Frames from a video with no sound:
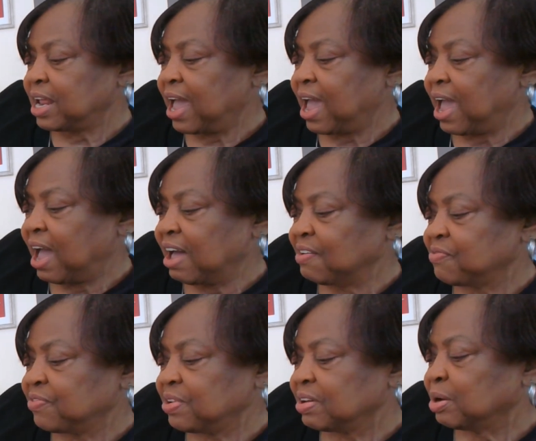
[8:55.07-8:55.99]

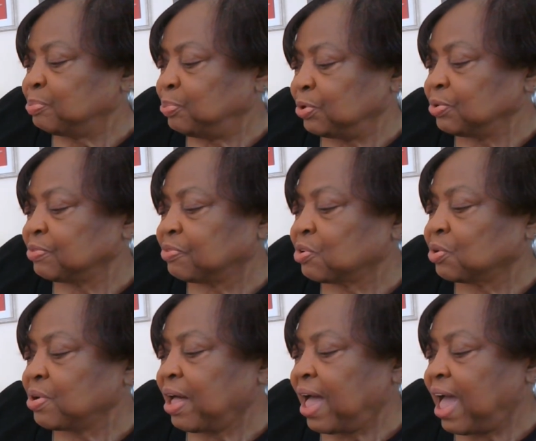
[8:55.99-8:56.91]
have a
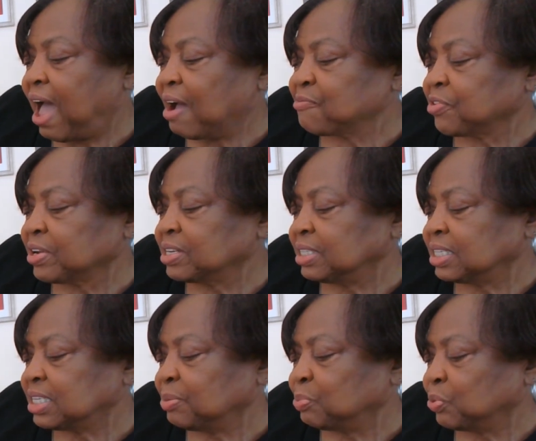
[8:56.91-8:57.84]
beautiful African
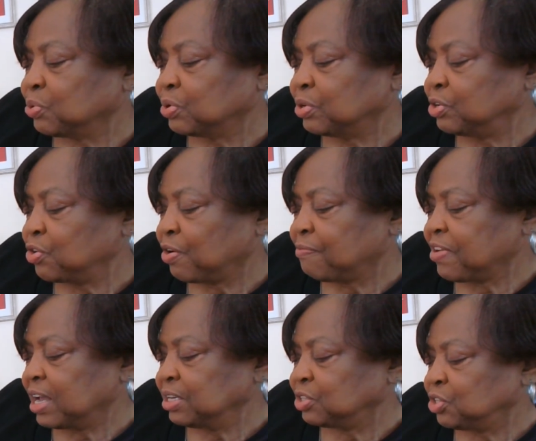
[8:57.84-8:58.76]
symbol on your
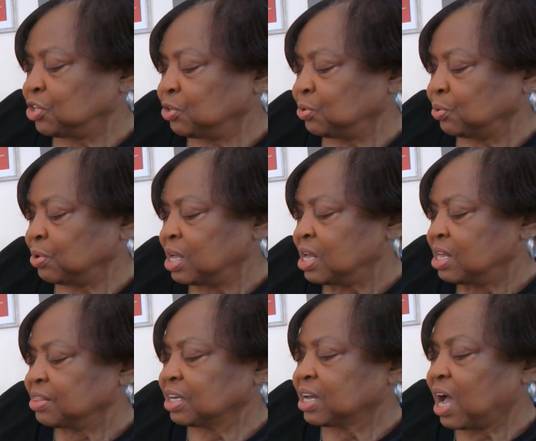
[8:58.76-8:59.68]
face, too,
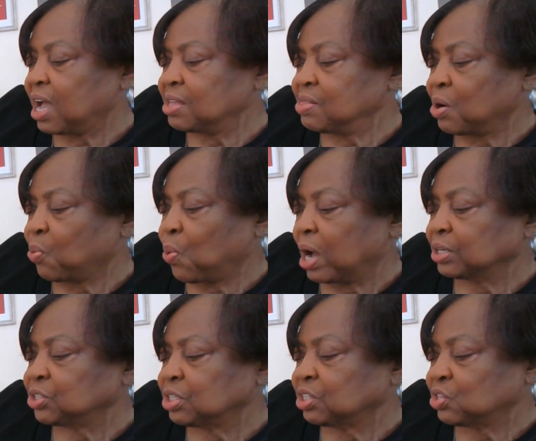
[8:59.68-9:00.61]
the kind that
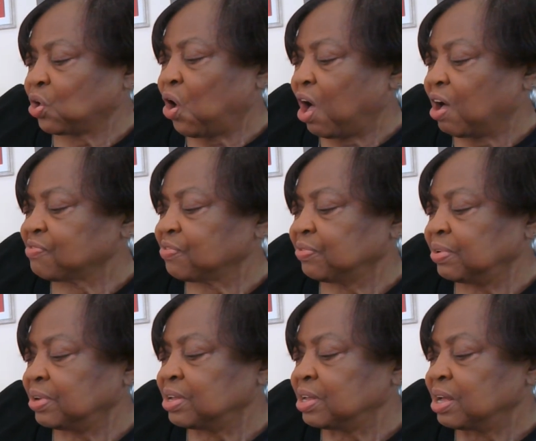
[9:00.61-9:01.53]
washes off.
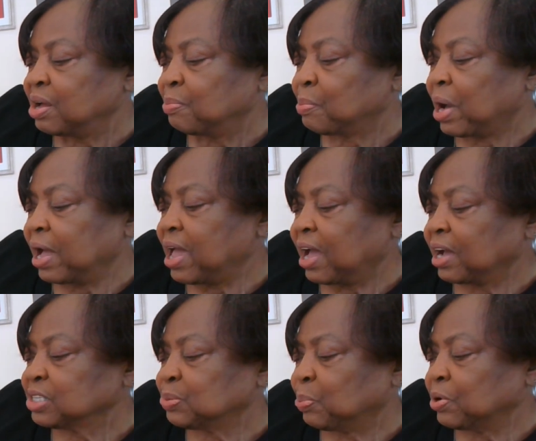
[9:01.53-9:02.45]
My
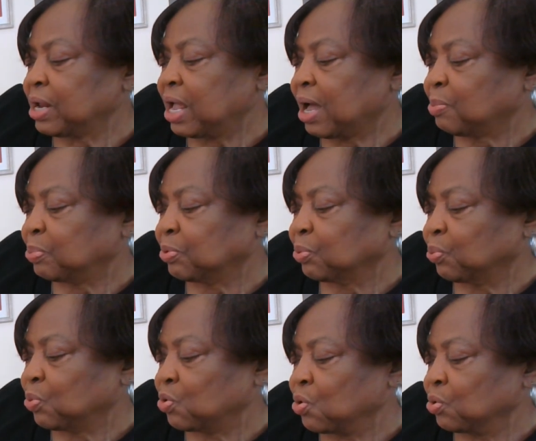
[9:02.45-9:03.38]
expert helper
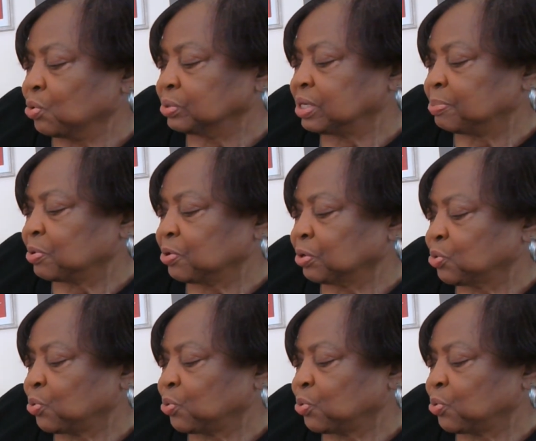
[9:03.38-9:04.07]
will hold up her